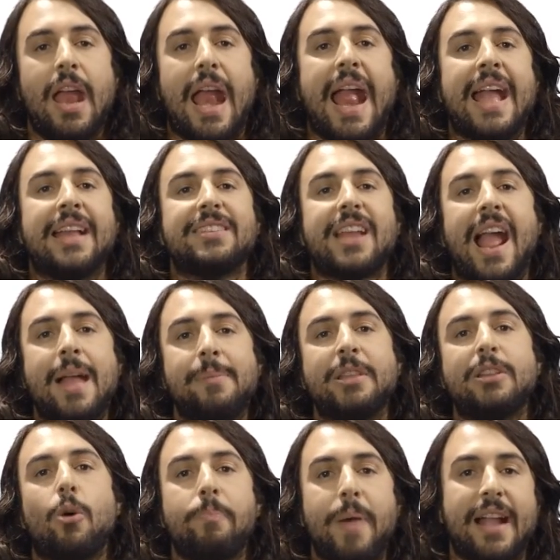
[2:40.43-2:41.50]
and
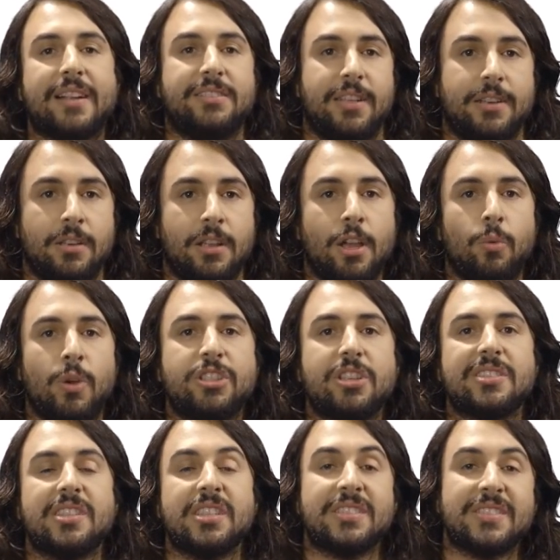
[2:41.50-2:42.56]
amylopectin, which
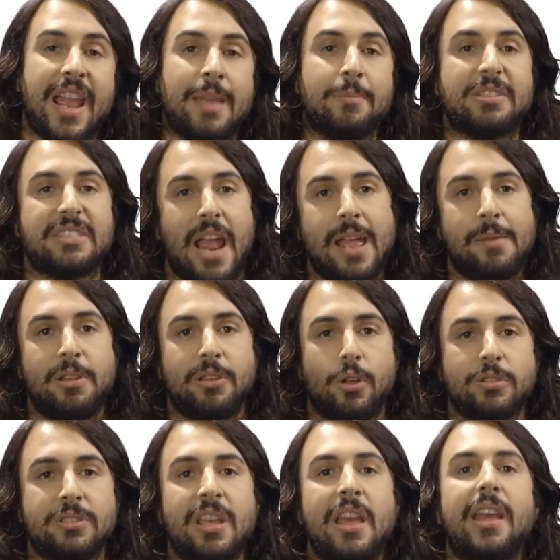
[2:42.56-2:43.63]
is the same as
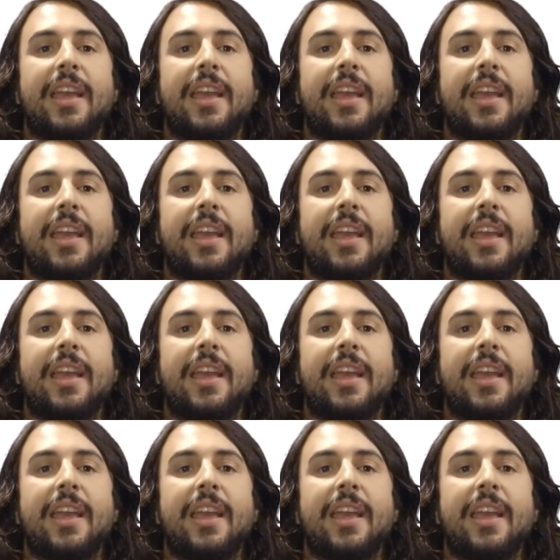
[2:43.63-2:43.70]
amylose,